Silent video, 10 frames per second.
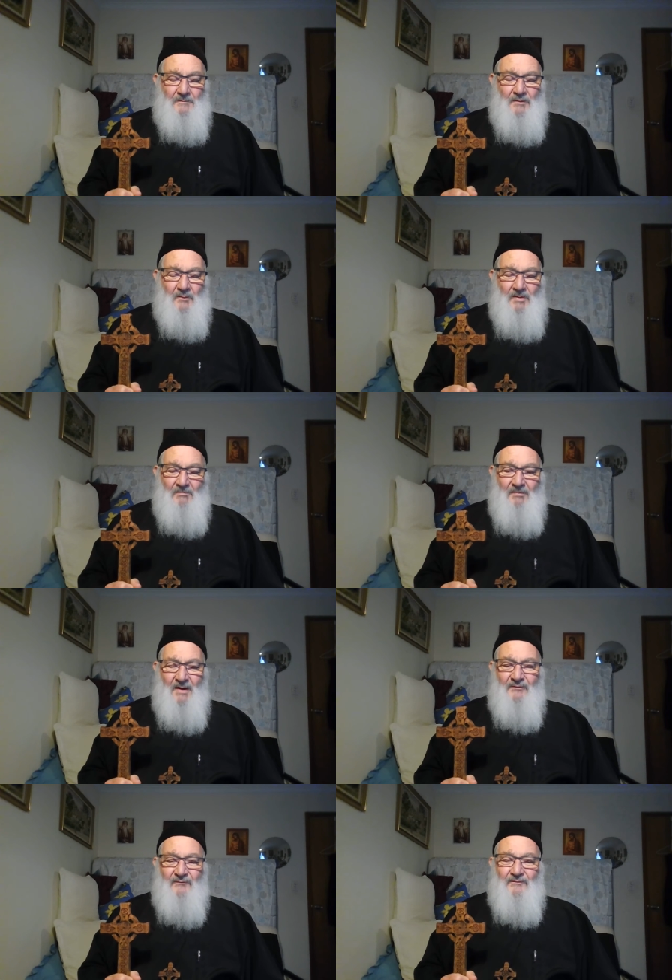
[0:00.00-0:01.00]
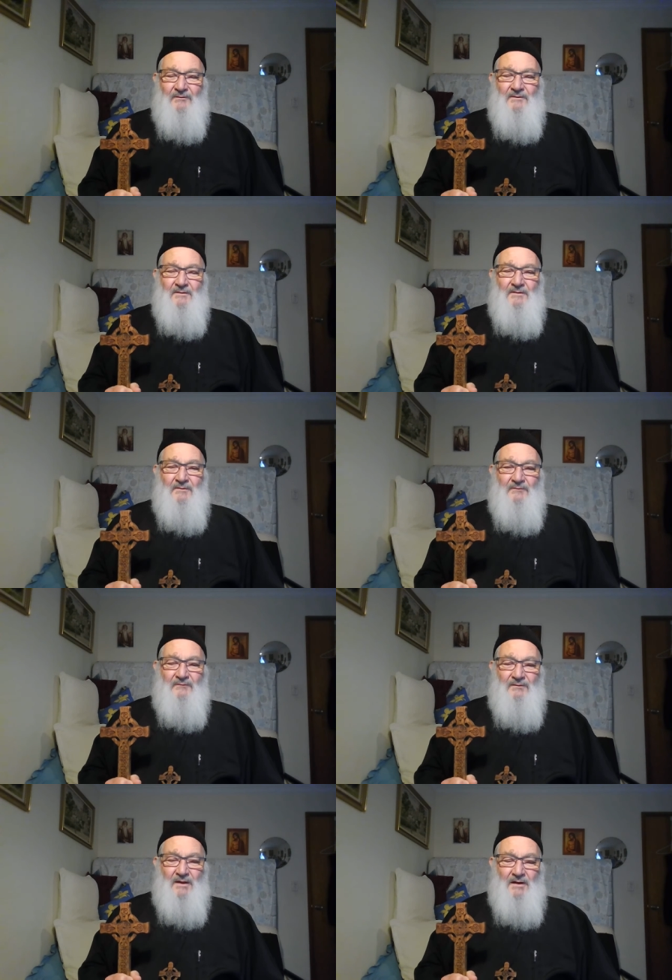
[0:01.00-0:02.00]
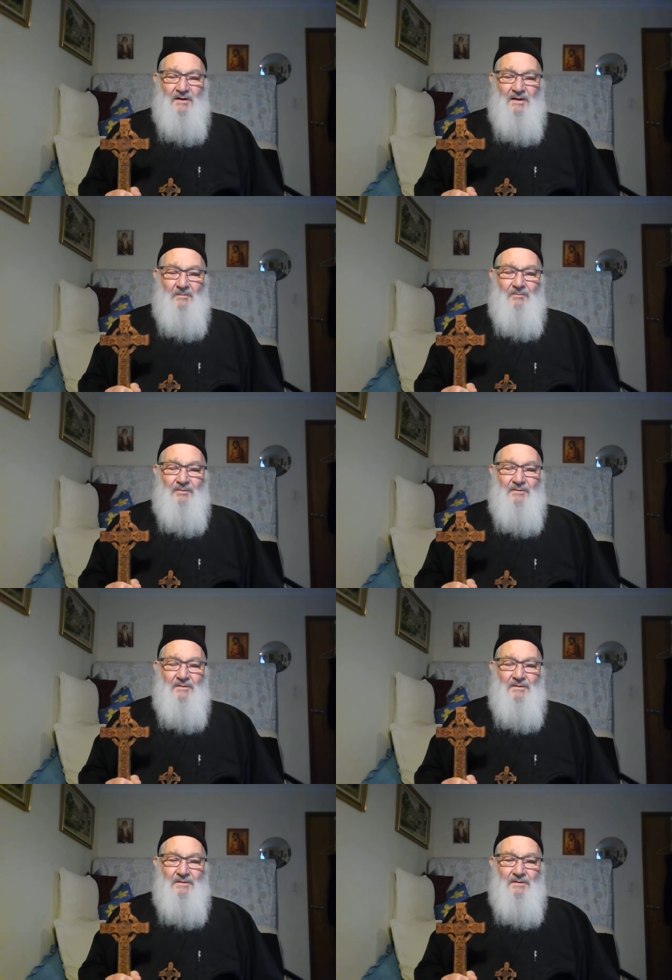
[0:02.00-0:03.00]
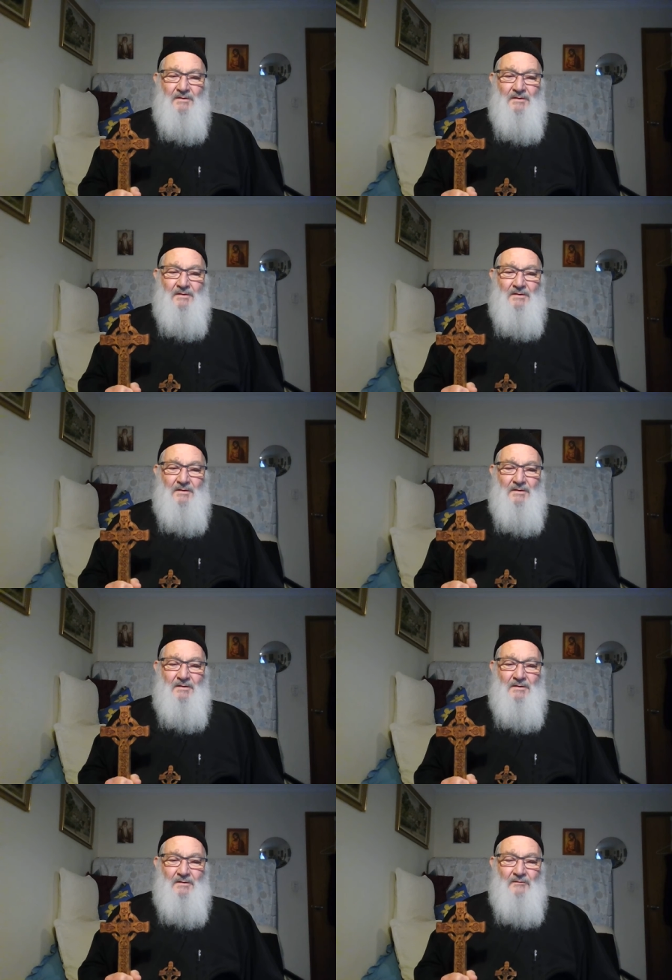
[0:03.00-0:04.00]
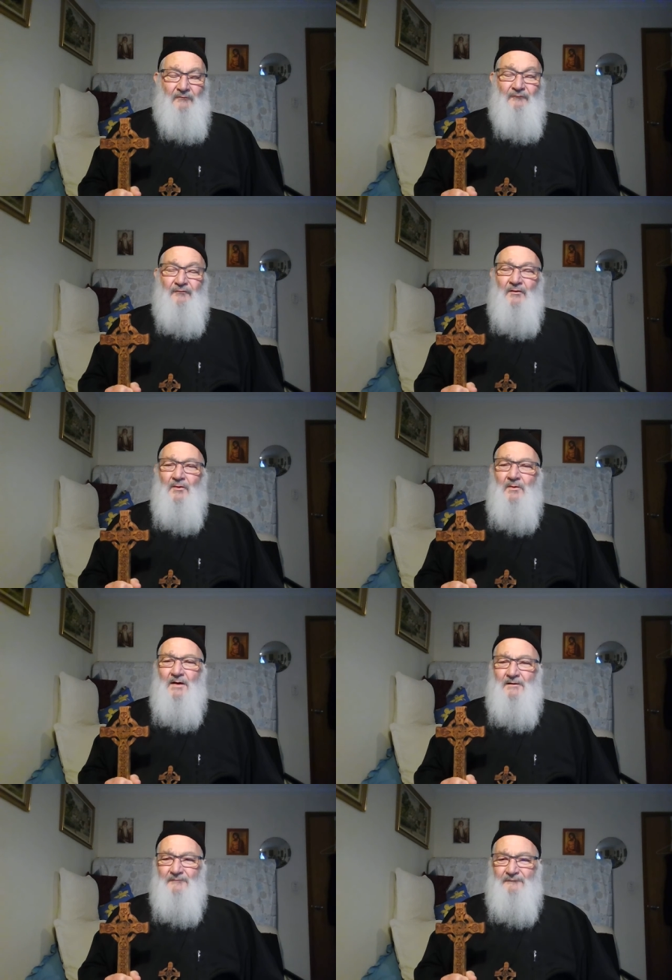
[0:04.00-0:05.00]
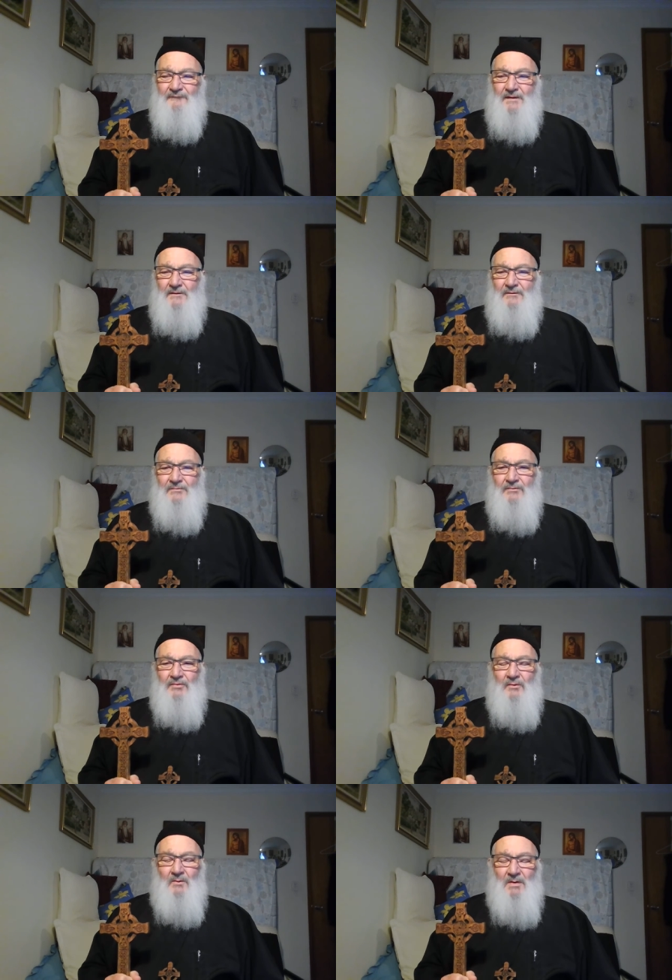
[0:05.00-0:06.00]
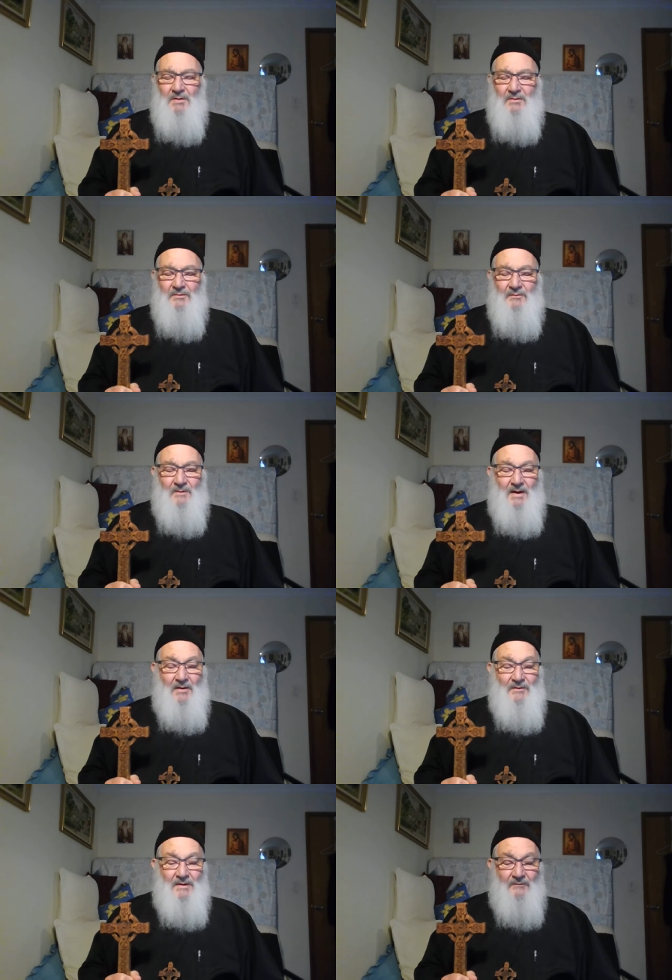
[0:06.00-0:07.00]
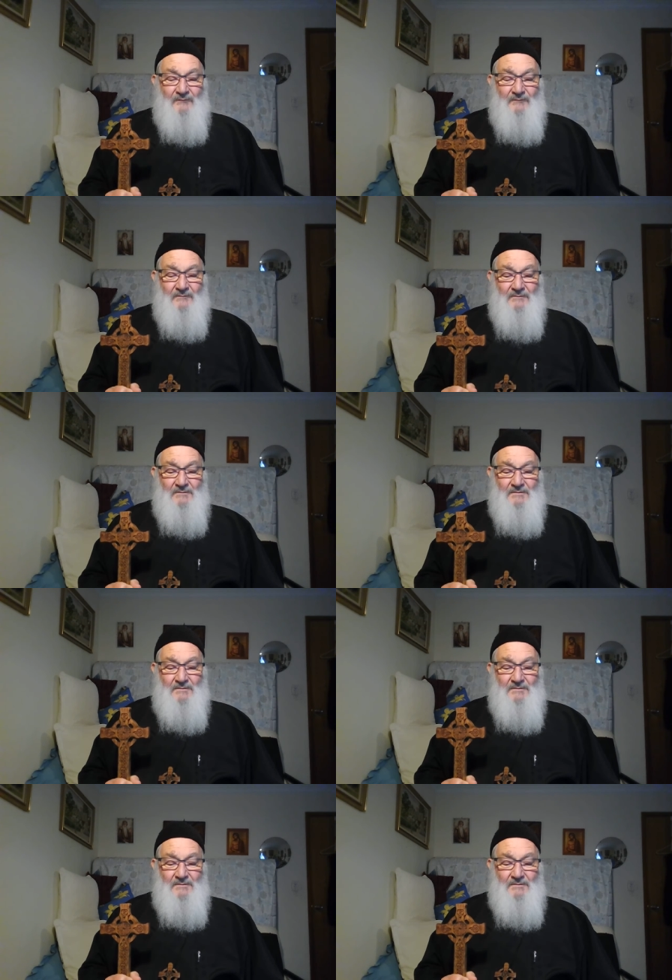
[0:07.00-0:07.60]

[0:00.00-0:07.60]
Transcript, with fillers: But we must stand up and show our faith to the world around us.